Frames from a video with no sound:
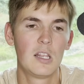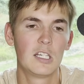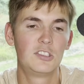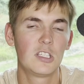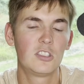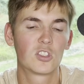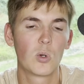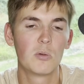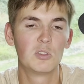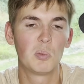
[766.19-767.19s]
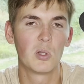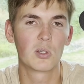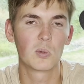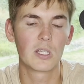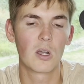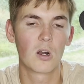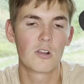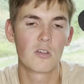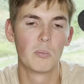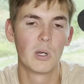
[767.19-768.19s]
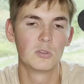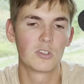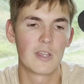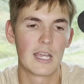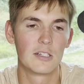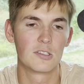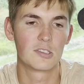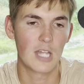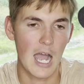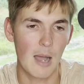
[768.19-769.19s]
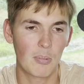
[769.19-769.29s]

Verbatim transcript: They said the squid was pulling really hard on their boat, so they had to stop,